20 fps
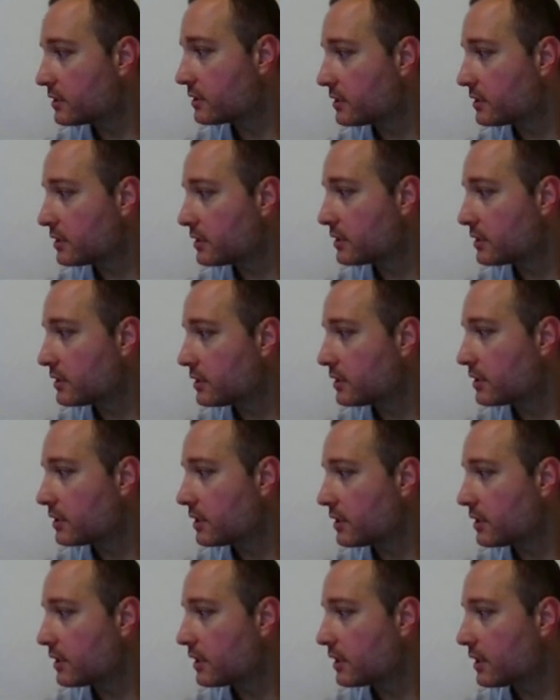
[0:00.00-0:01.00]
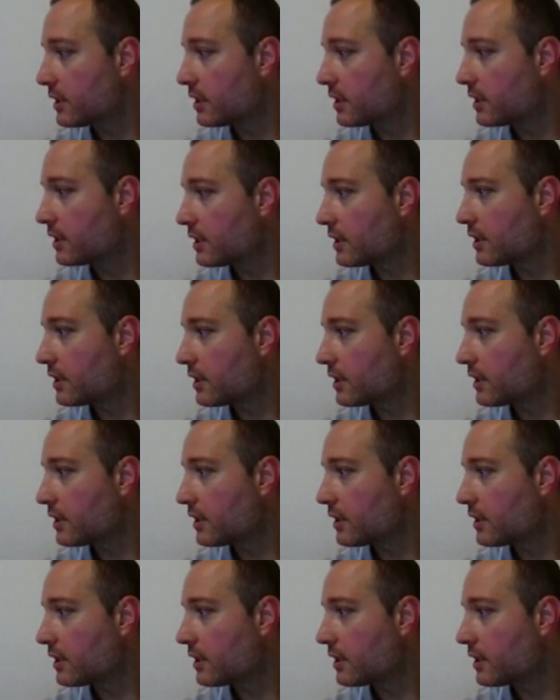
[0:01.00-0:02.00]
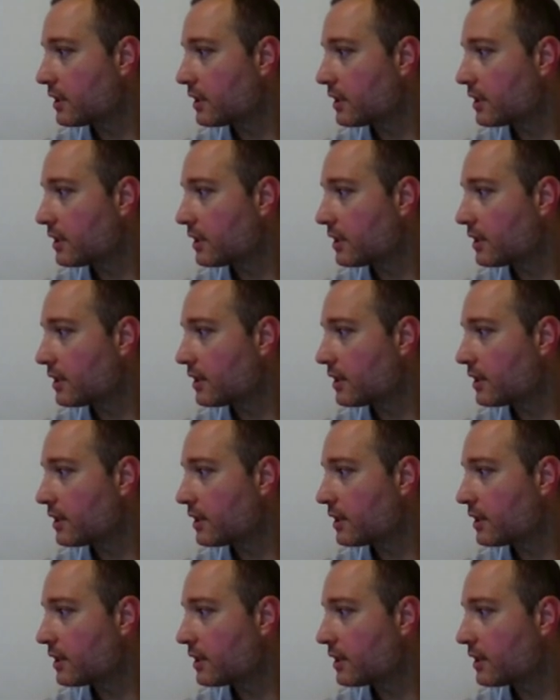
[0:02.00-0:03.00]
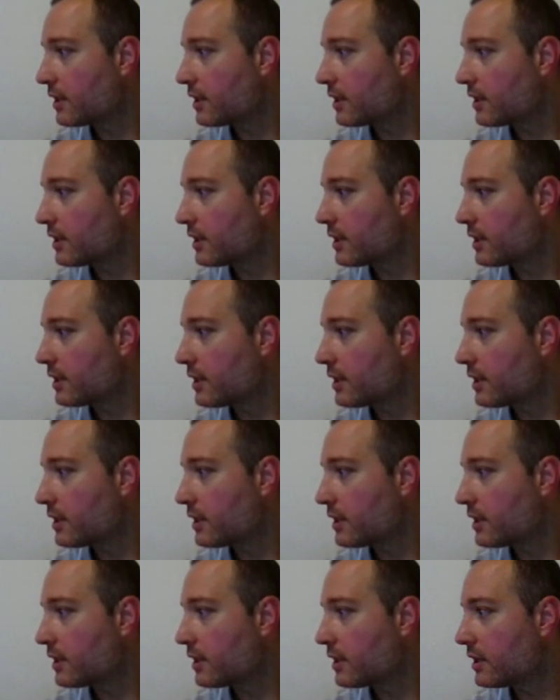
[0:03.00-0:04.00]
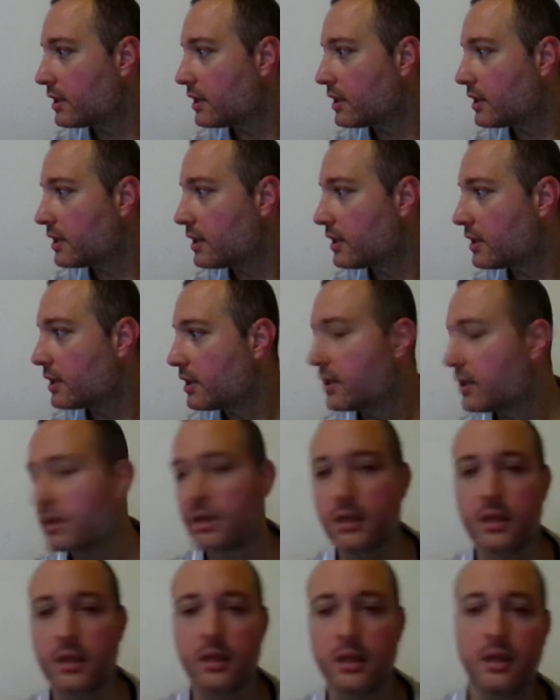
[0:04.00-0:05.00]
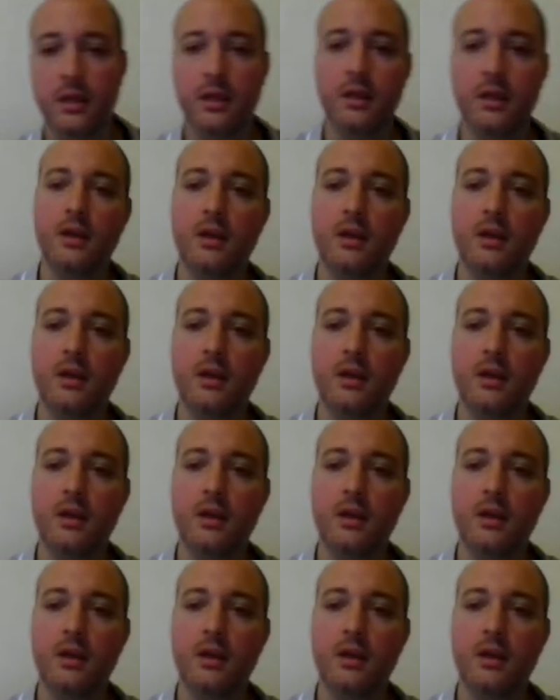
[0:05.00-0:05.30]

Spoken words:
Nobody speaks.